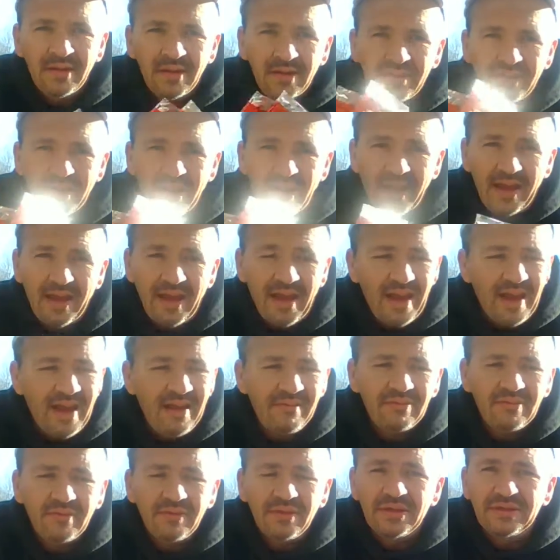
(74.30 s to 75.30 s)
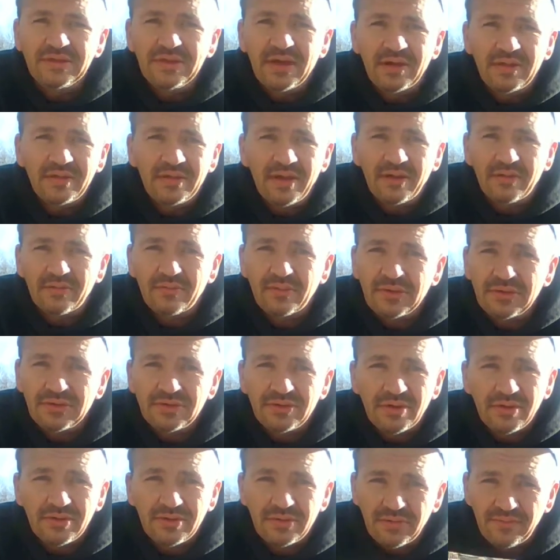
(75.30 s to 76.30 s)
that I, I haven't really done a lot of
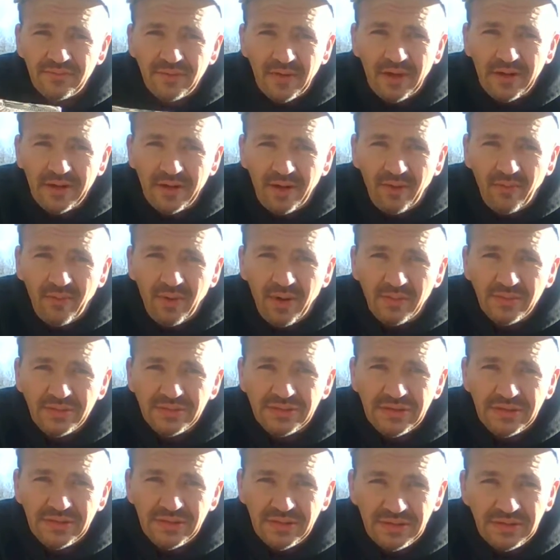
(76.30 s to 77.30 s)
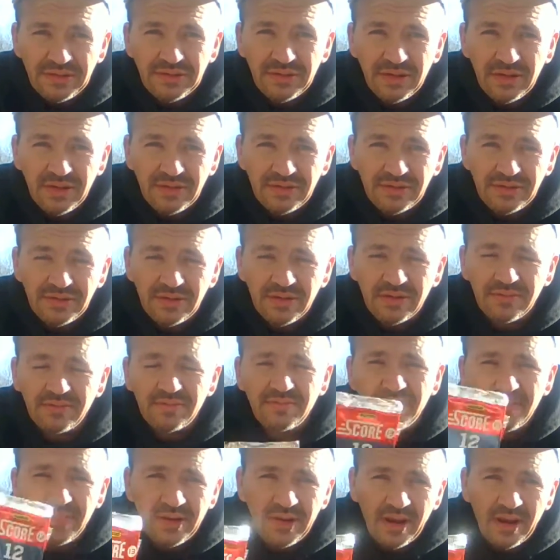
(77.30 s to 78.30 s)
research to find out what was in these sets yet,
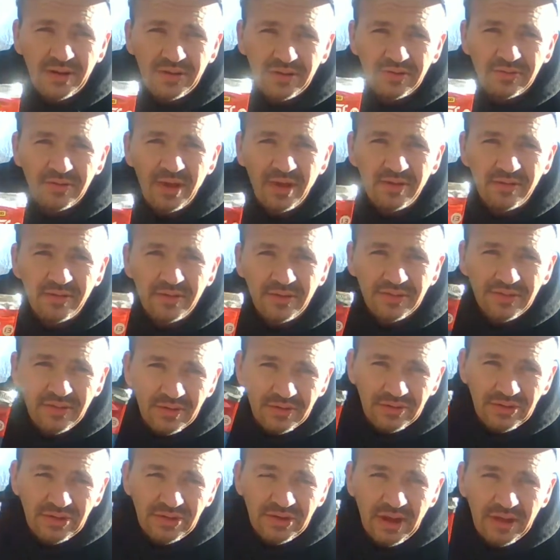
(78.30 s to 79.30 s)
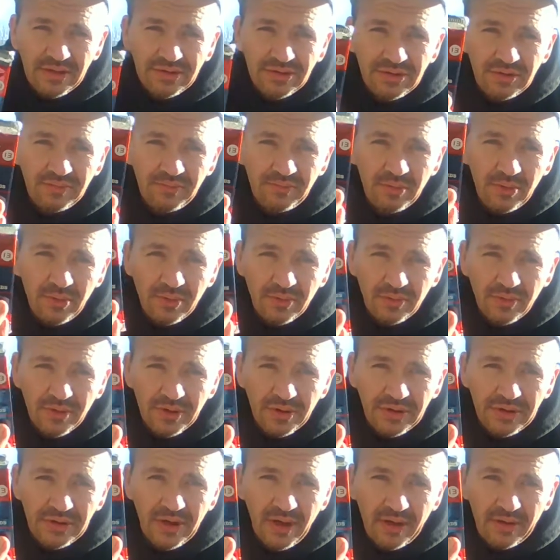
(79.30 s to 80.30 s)
but I do know that there's chances to pull
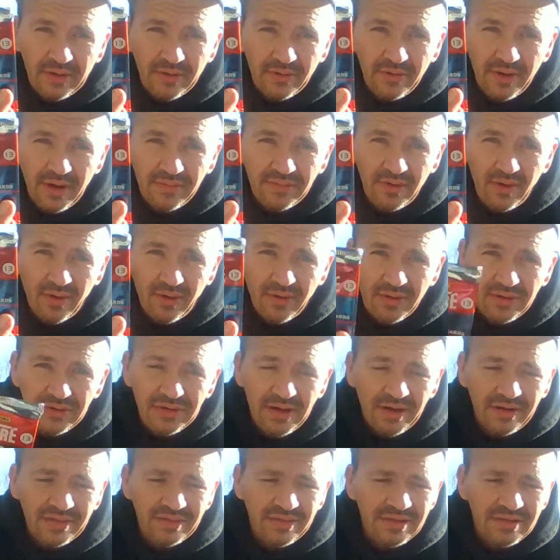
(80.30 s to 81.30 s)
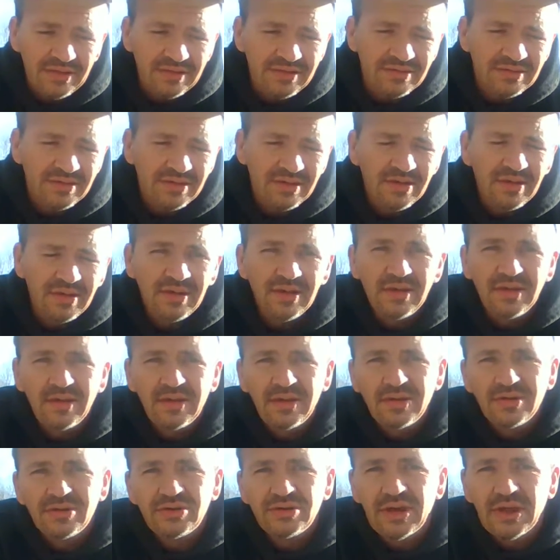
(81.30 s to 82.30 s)
rookie autograph cards out of these,
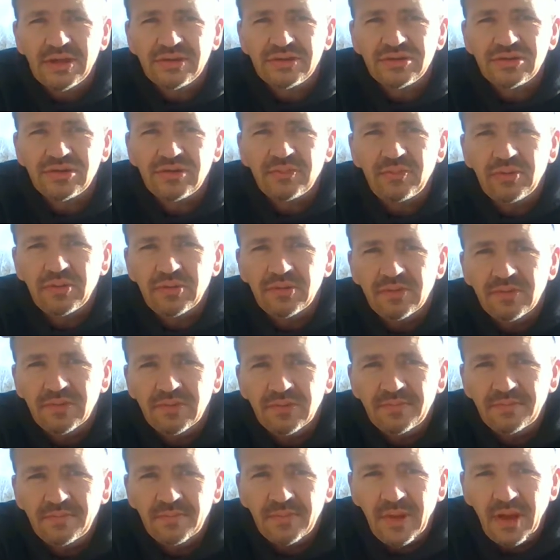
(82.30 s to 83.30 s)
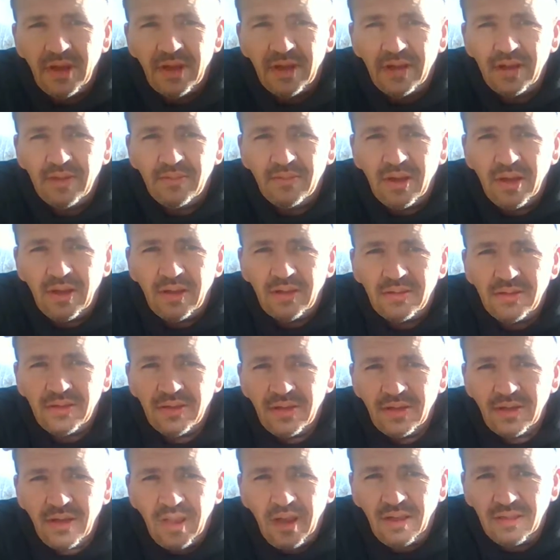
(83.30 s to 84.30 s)
chances to pull um,
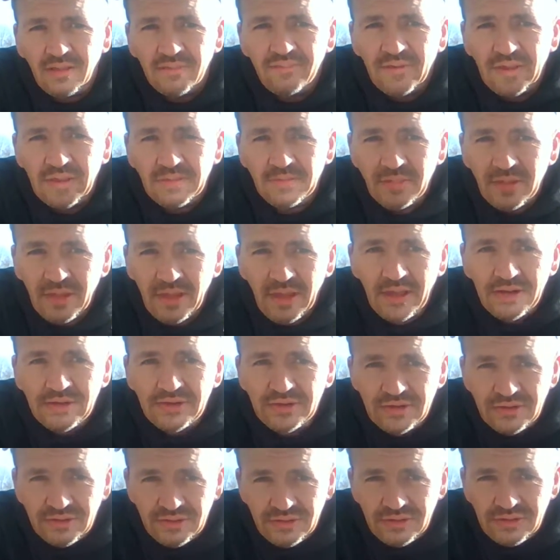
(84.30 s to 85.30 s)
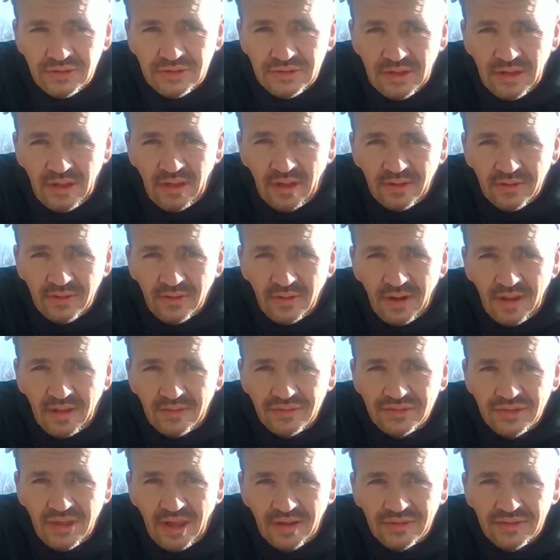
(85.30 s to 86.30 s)
Hall of Fame legends
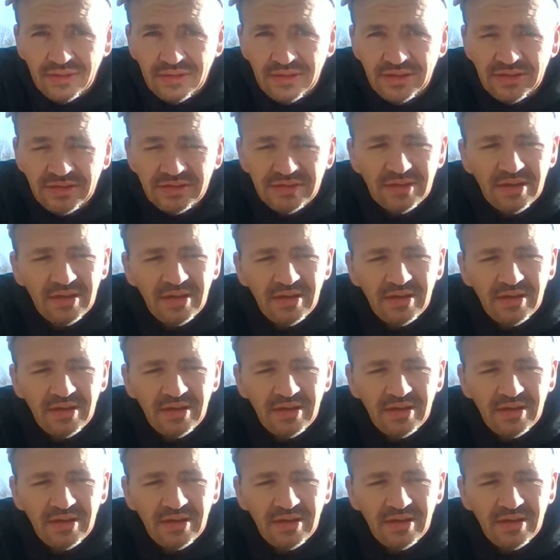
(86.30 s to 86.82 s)
autographs out of these.